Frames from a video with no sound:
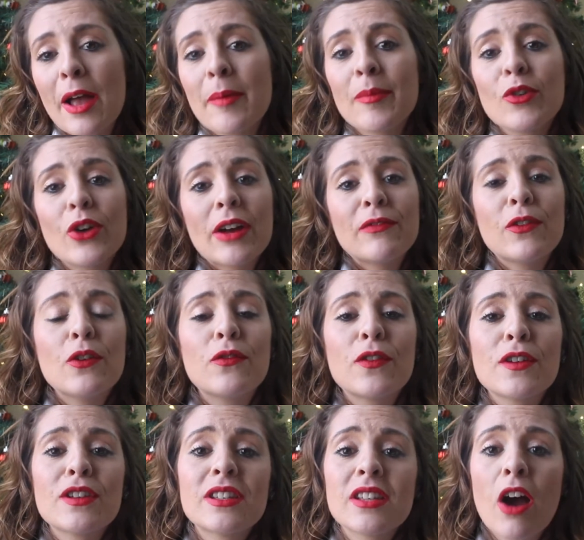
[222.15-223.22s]
I'm grateful
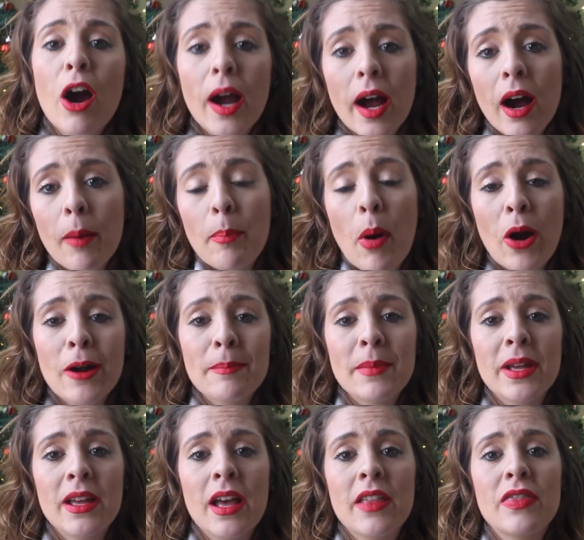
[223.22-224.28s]
for this
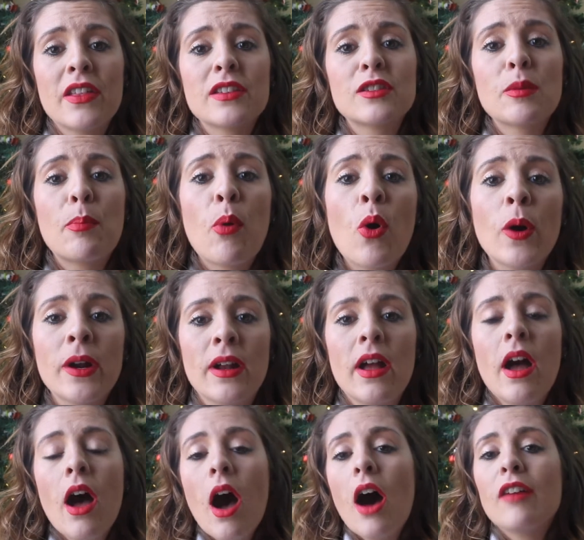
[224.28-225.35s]
apartment and the support
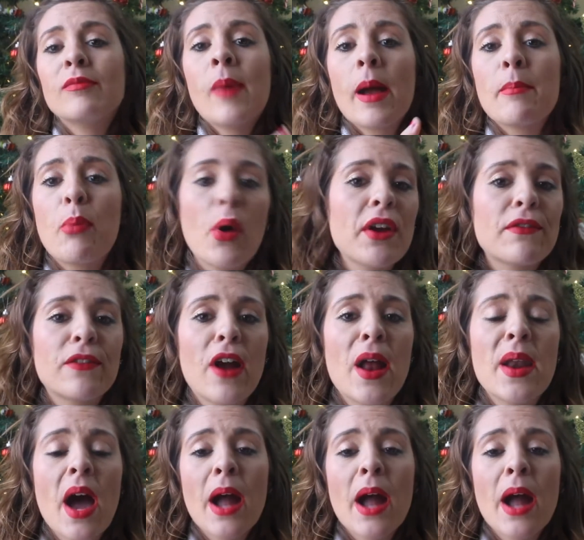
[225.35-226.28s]
of my boyfriend.